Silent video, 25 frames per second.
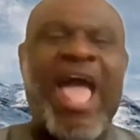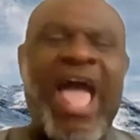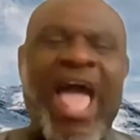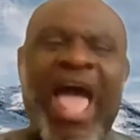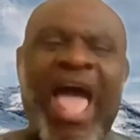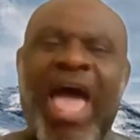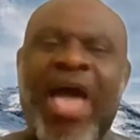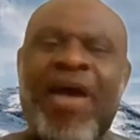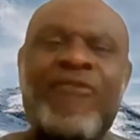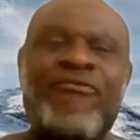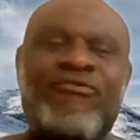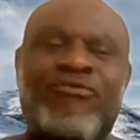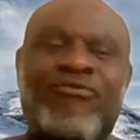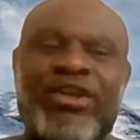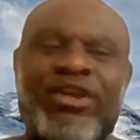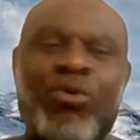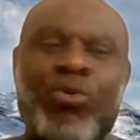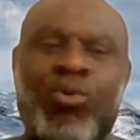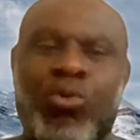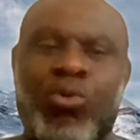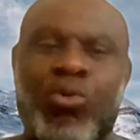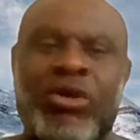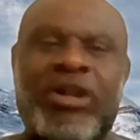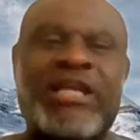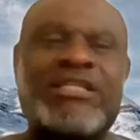Every
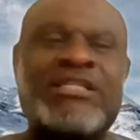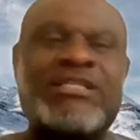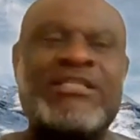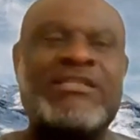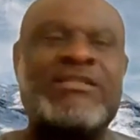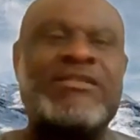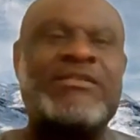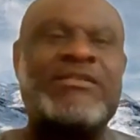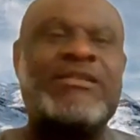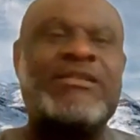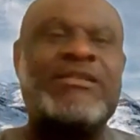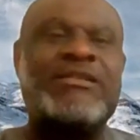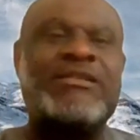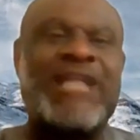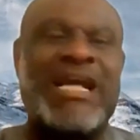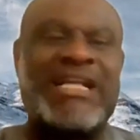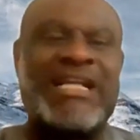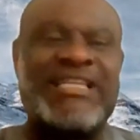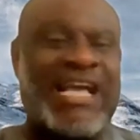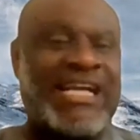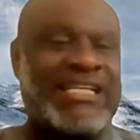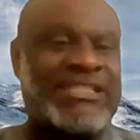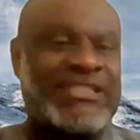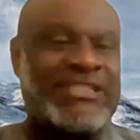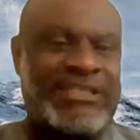wallet
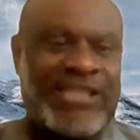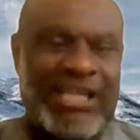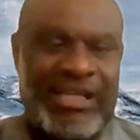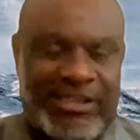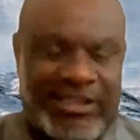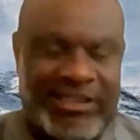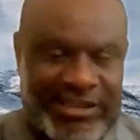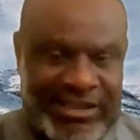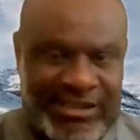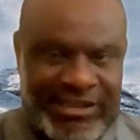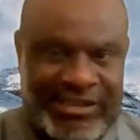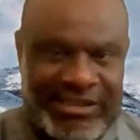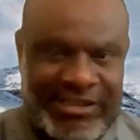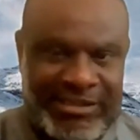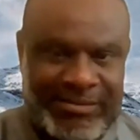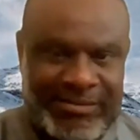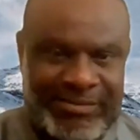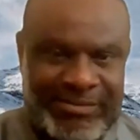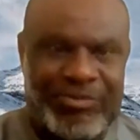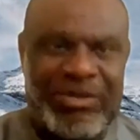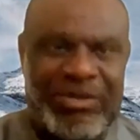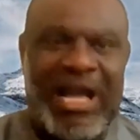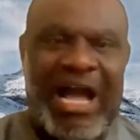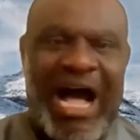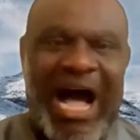that
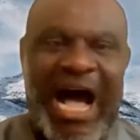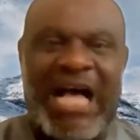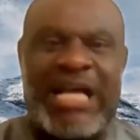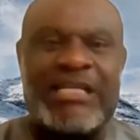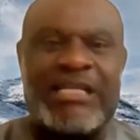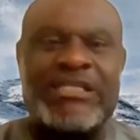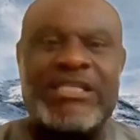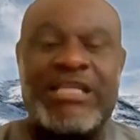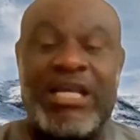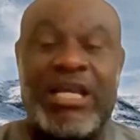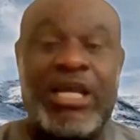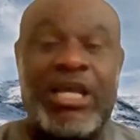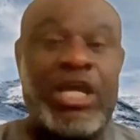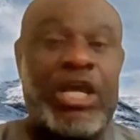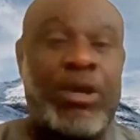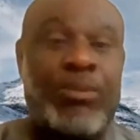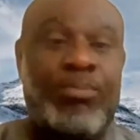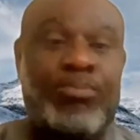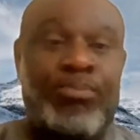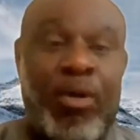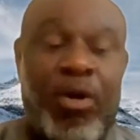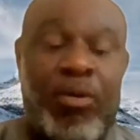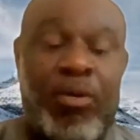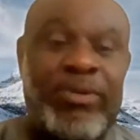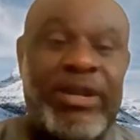exists has a
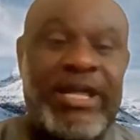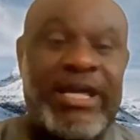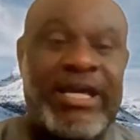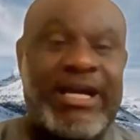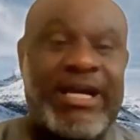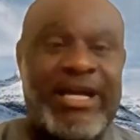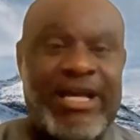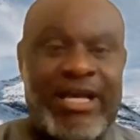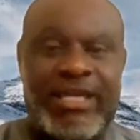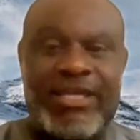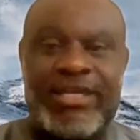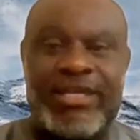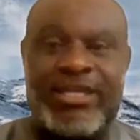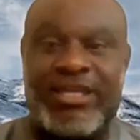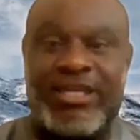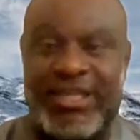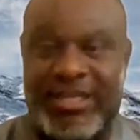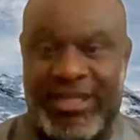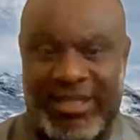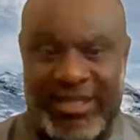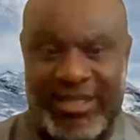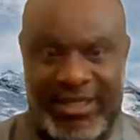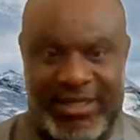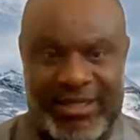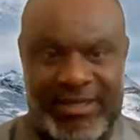public
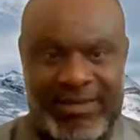key.